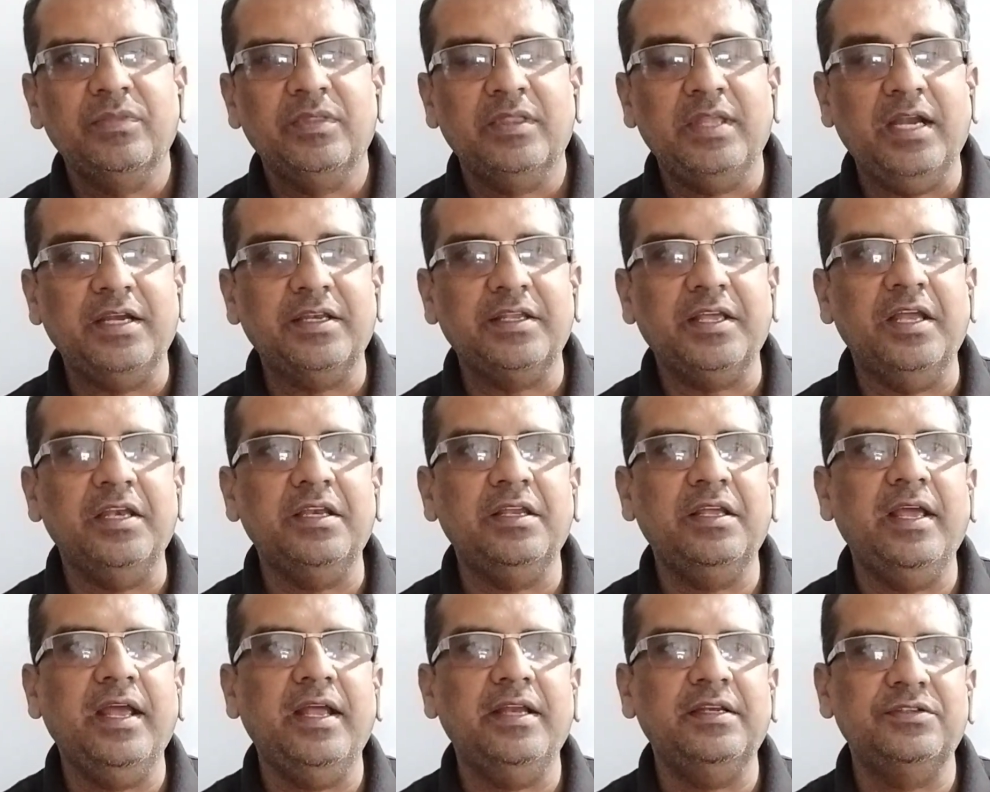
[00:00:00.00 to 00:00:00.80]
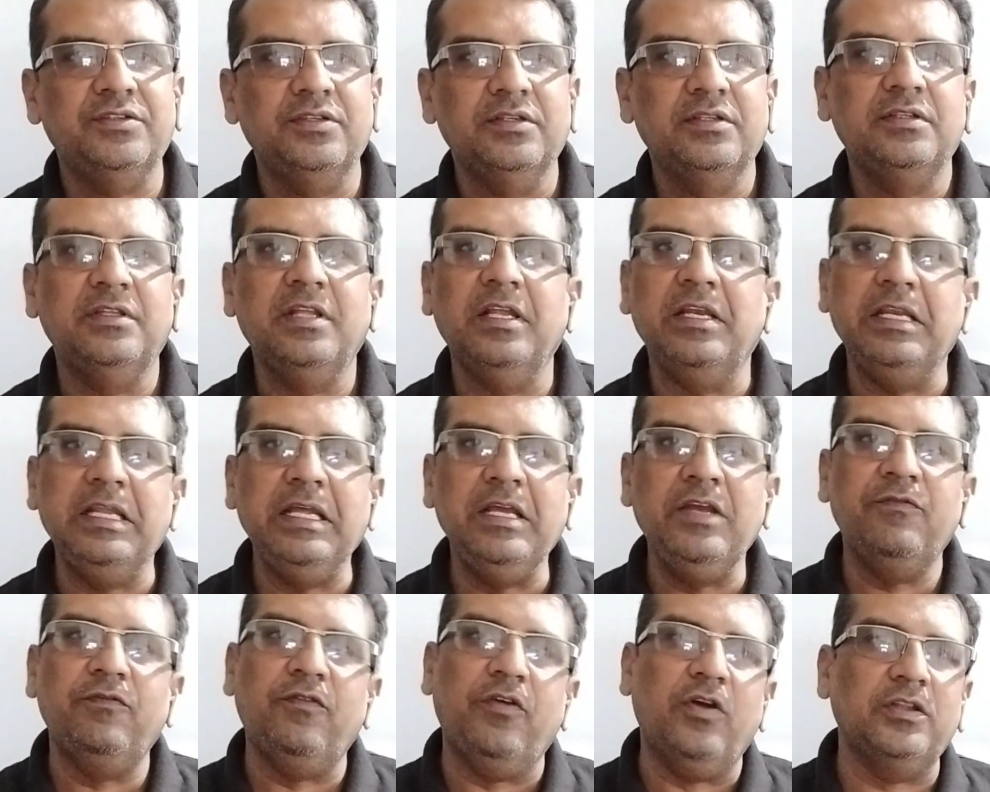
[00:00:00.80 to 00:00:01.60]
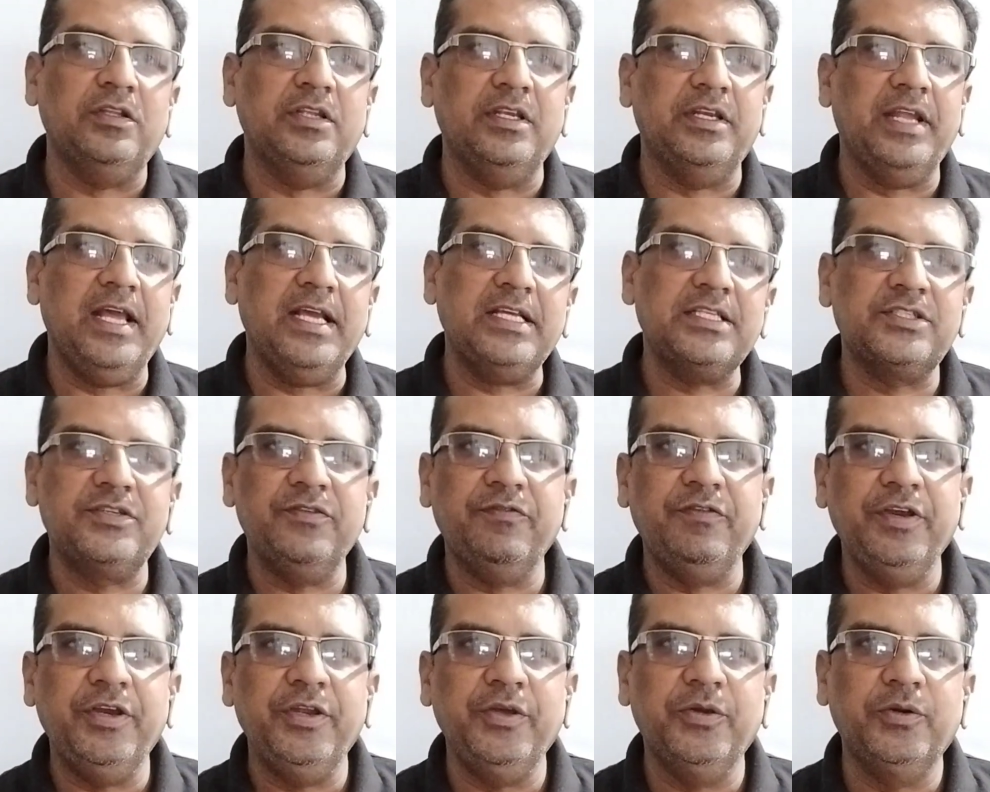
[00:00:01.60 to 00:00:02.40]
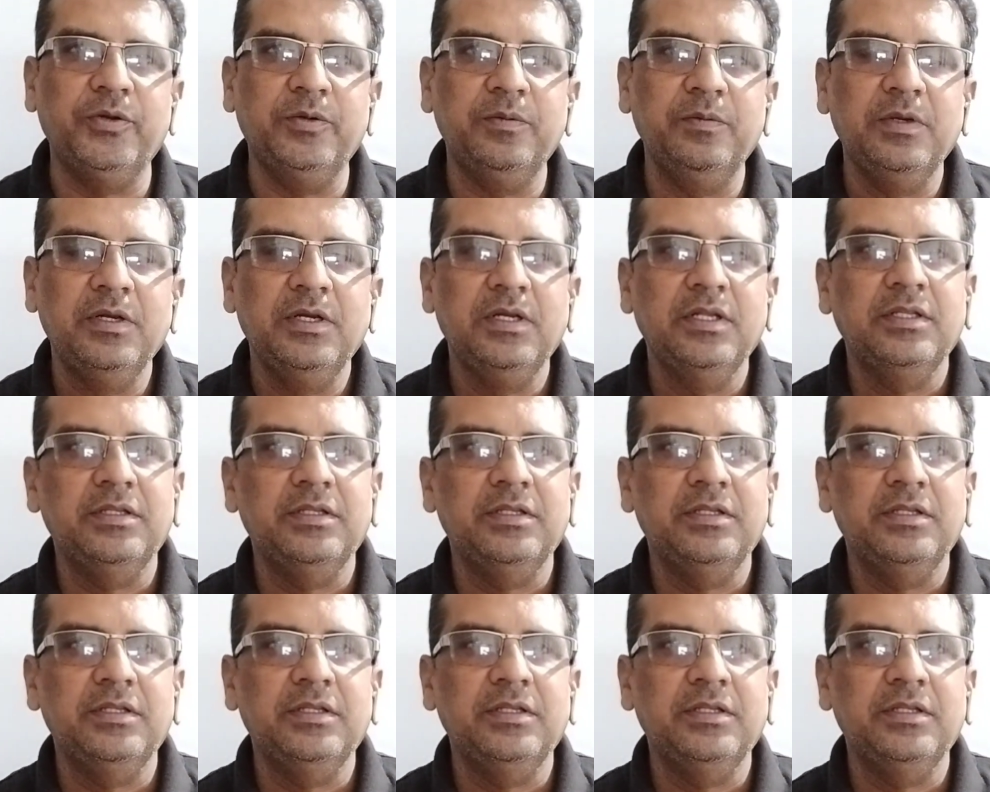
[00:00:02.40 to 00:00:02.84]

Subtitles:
that can get the link for the next video.